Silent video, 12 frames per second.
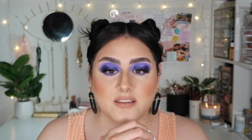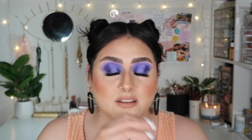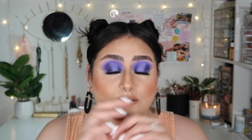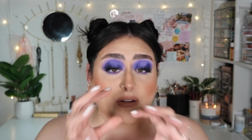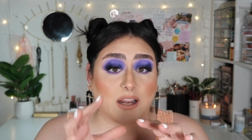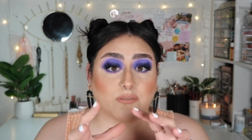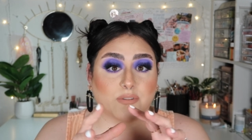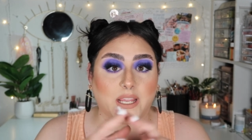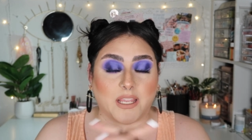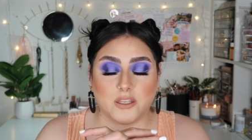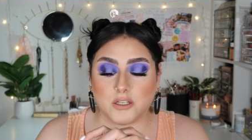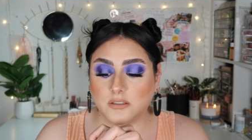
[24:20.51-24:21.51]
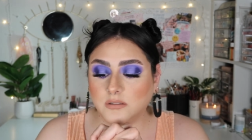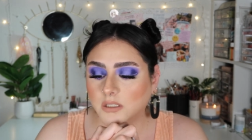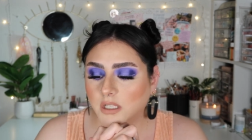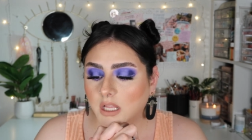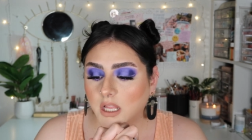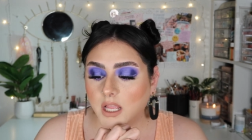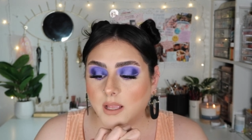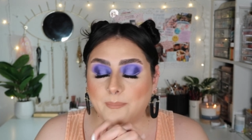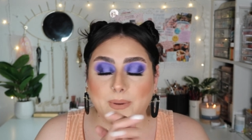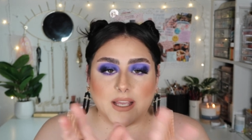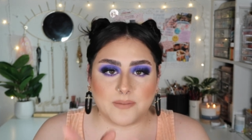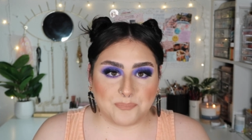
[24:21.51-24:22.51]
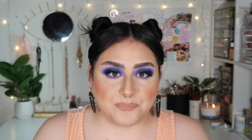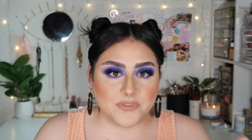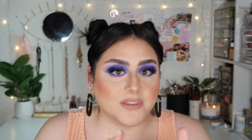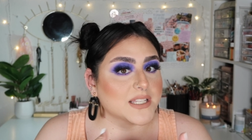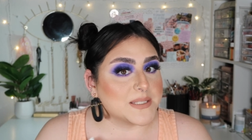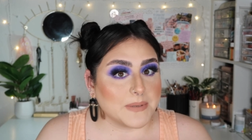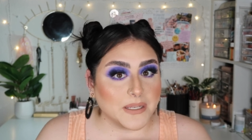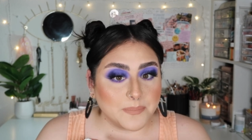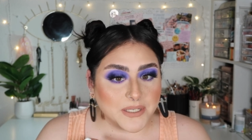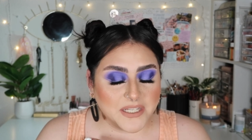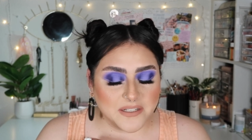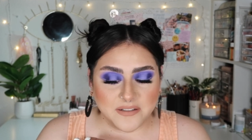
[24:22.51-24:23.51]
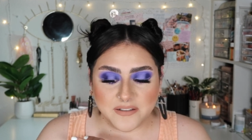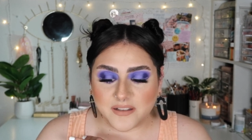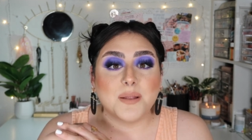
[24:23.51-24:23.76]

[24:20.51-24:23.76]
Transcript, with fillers: the right way, you know? But that's my opinion